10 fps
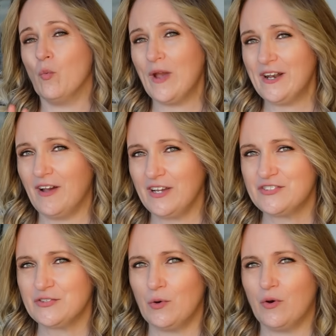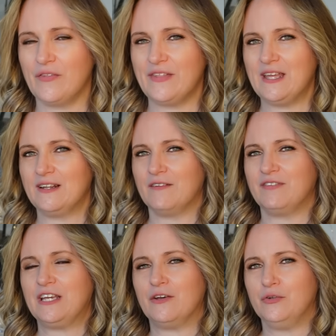when I saw the
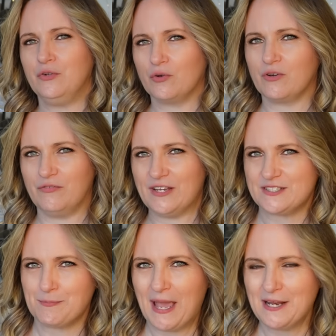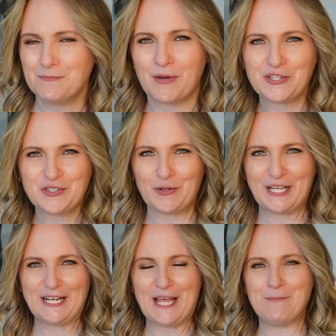lovely Anouck Vest pattern by
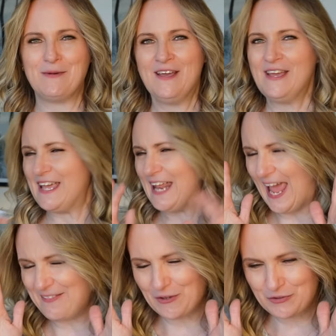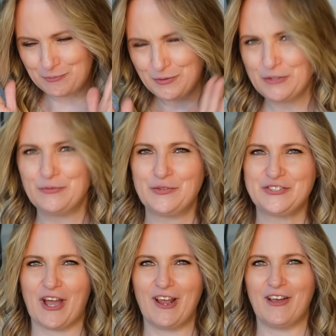Joli Lab, it had those beautiful
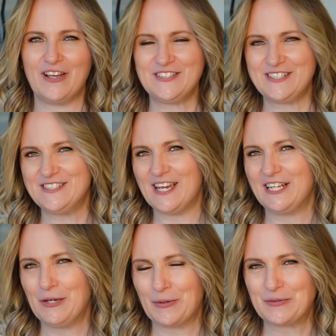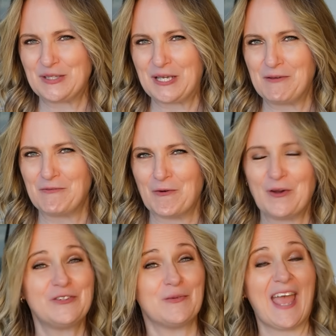style lines, exactly what I was looking
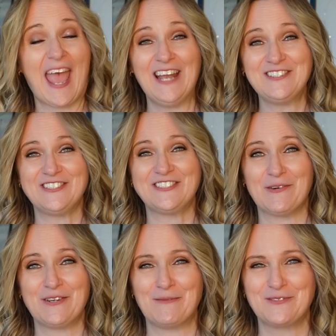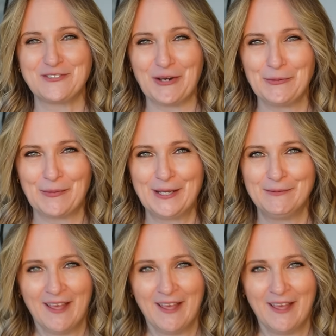for. So I had to sew it up straight away.